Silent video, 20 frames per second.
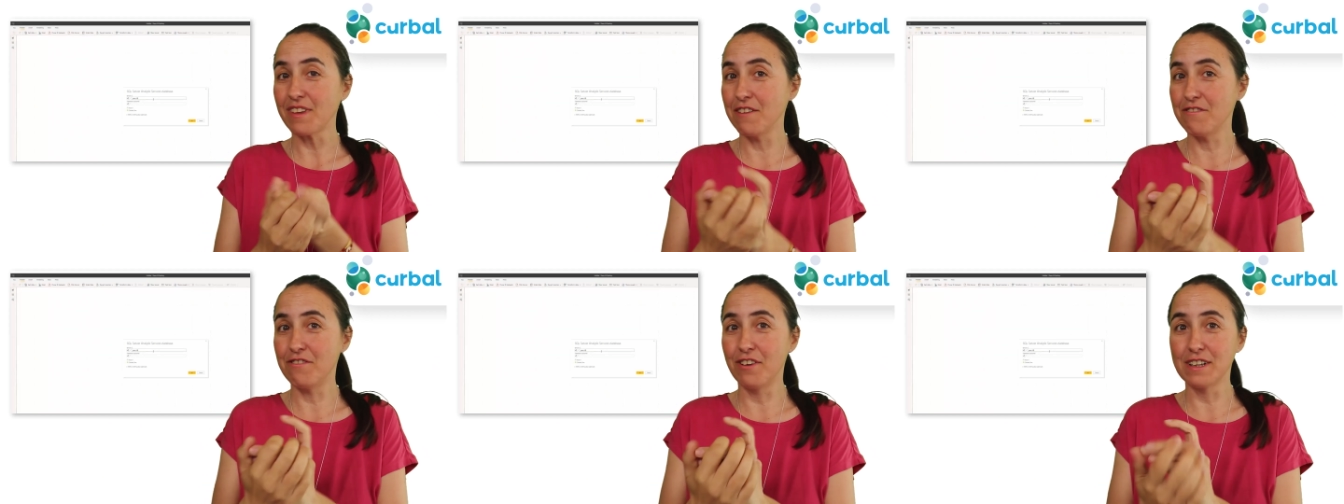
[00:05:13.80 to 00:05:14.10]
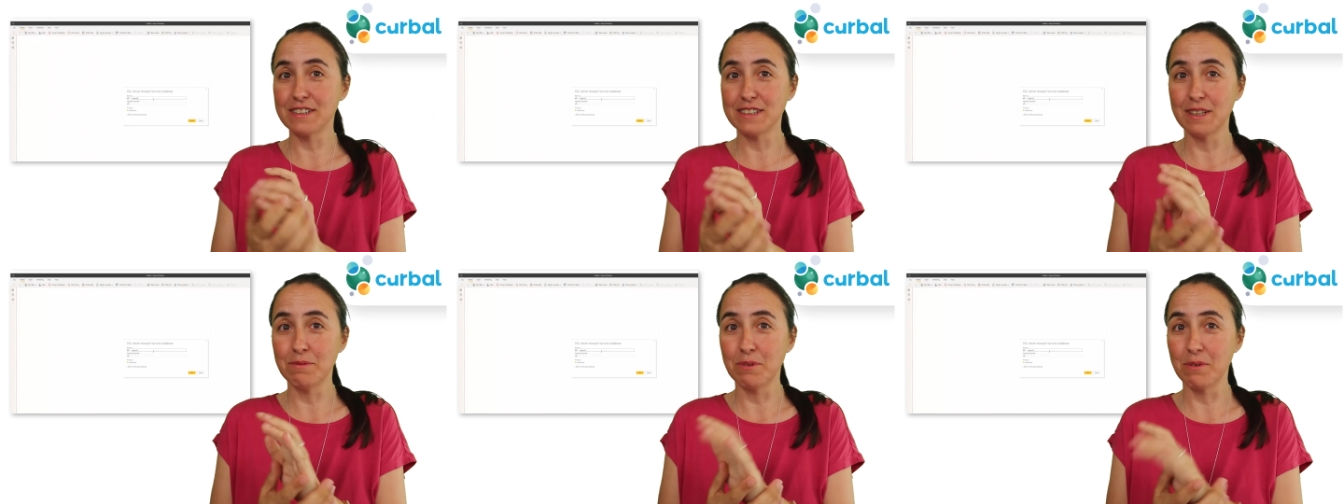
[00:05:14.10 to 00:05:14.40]
for
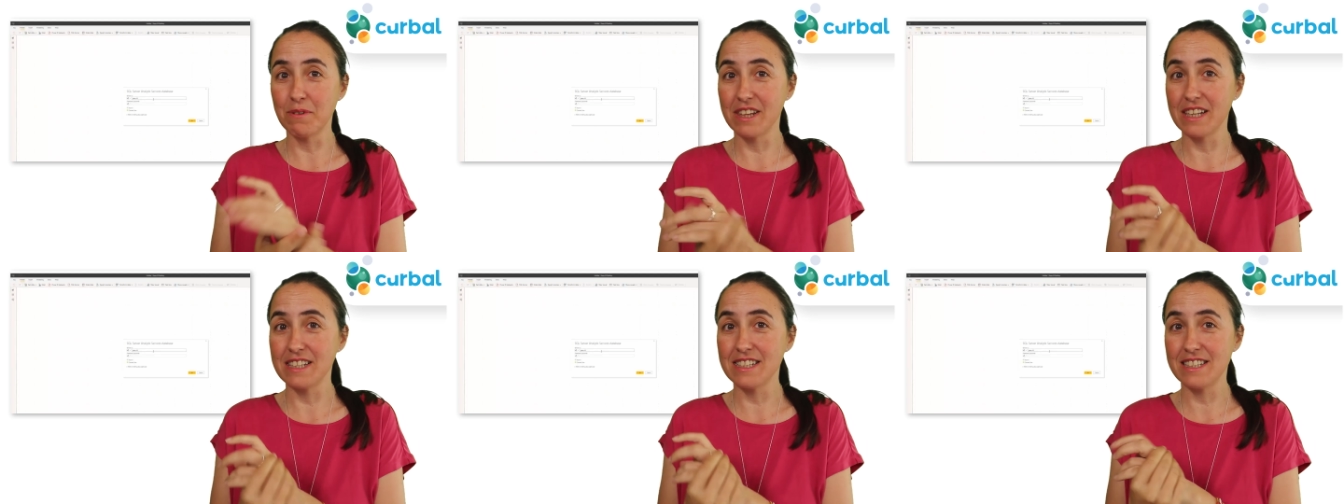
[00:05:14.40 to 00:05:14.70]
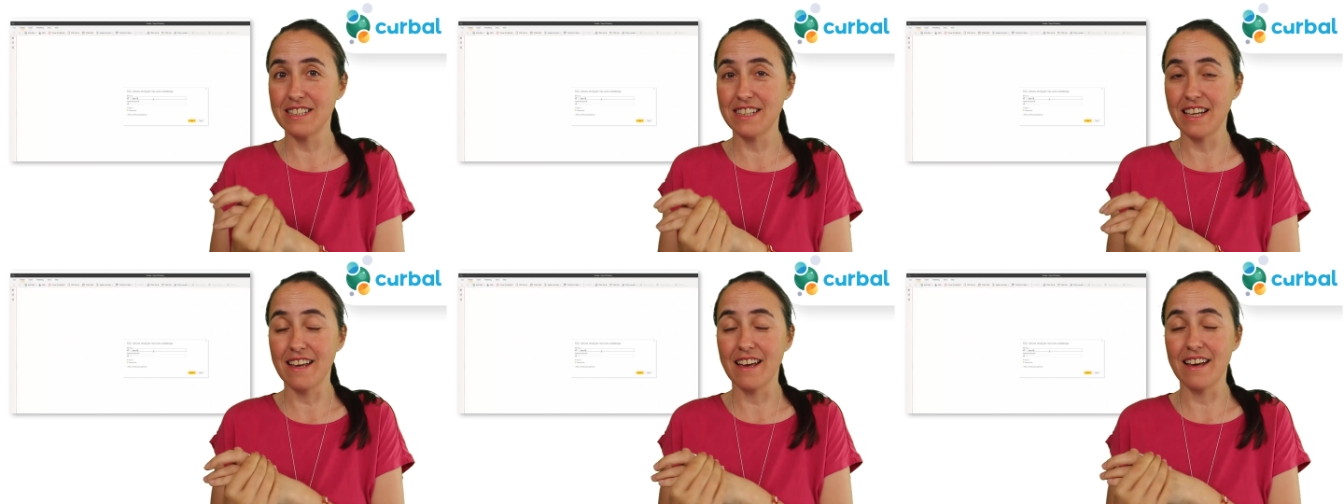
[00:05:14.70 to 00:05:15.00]
example, with
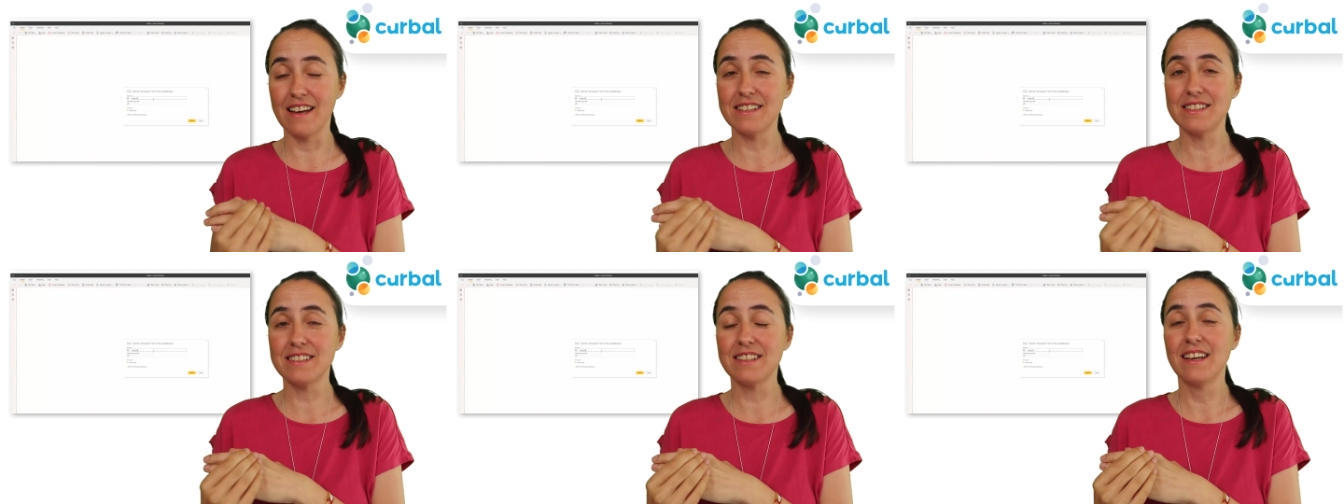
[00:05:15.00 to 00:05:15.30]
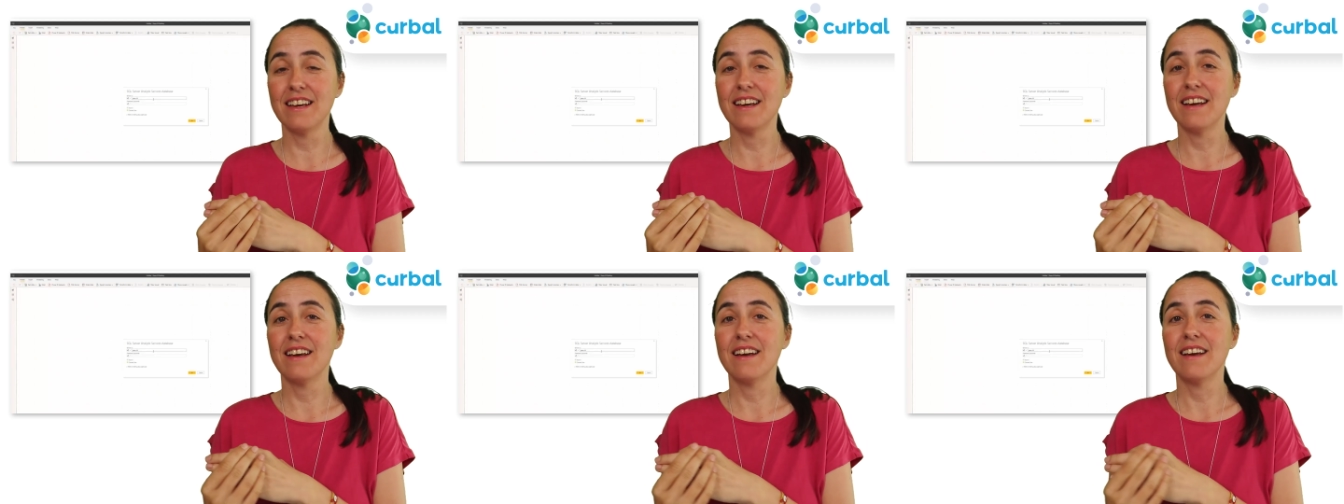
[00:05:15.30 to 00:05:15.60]
SSAS,
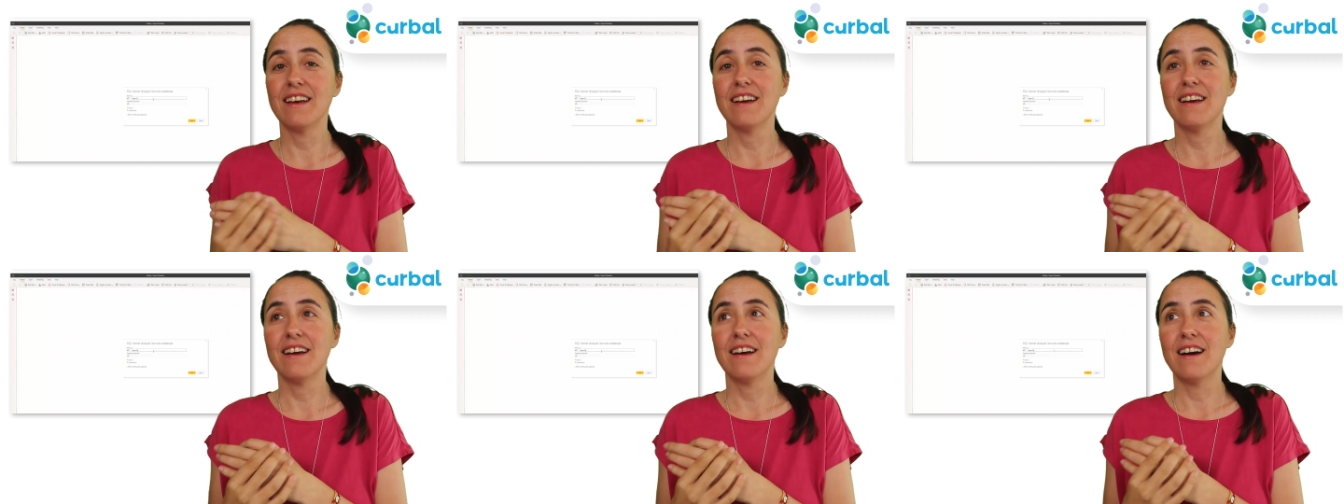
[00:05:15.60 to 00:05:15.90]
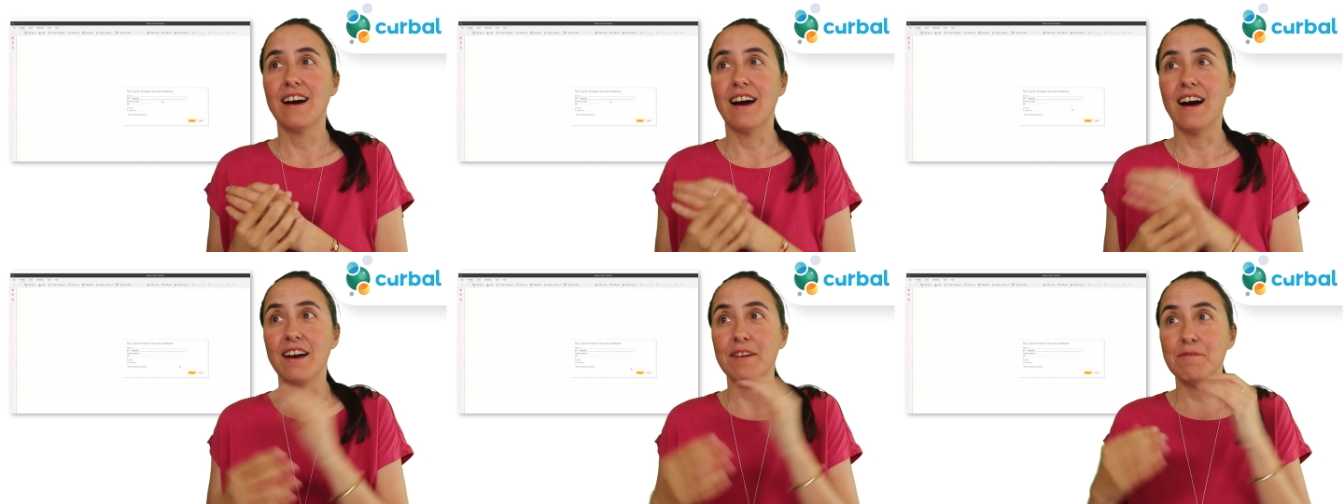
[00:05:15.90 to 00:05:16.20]

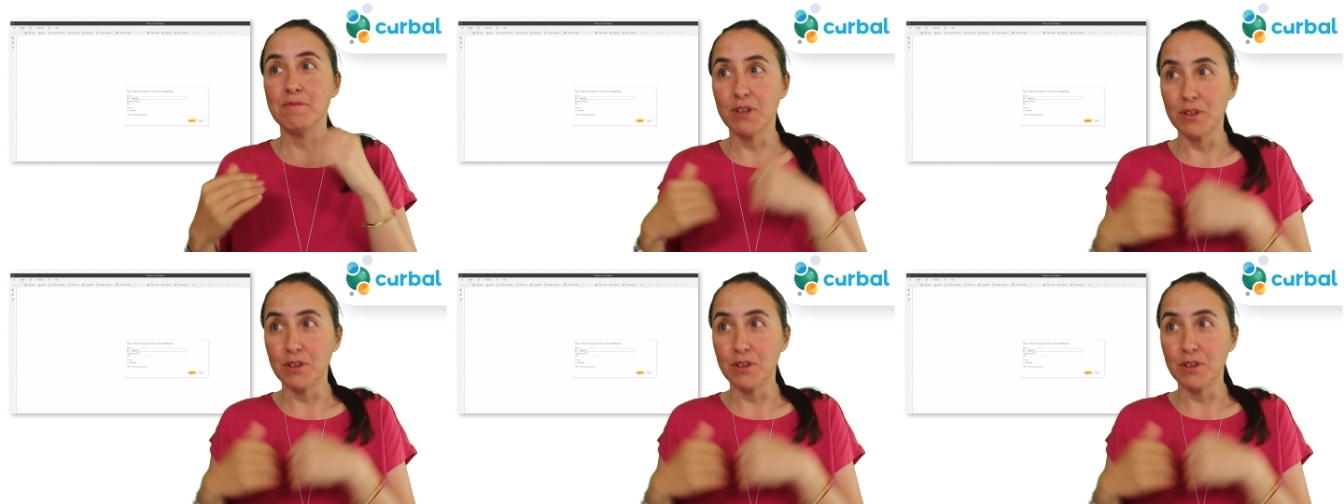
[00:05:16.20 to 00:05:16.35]
I'm